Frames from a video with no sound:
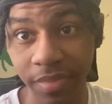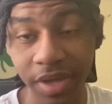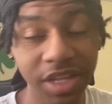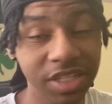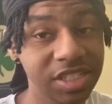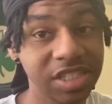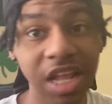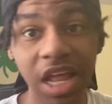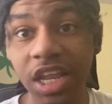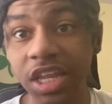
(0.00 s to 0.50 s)

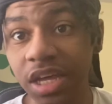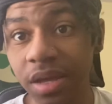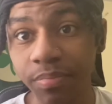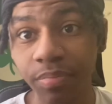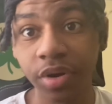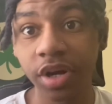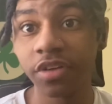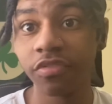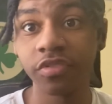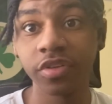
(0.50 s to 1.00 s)
It's not looking
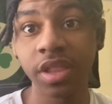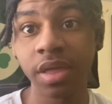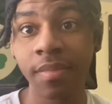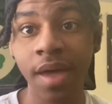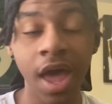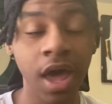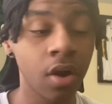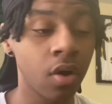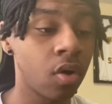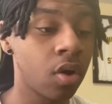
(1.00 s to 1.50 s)
pretty for them
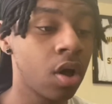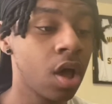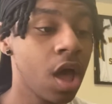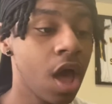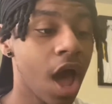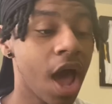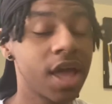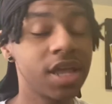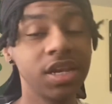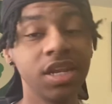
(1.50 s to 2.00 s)
at all.
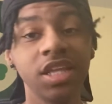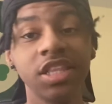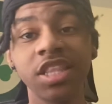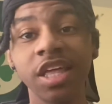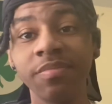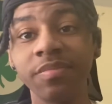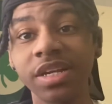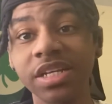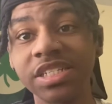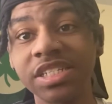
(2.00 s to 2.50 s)
I need
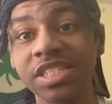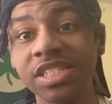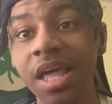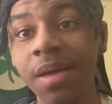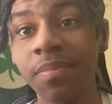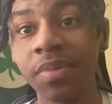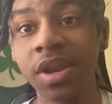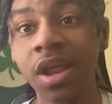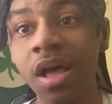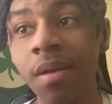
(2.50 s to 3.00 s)
them to
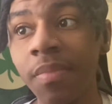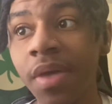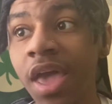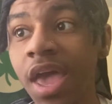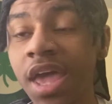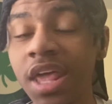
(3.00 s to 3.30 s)
step it up,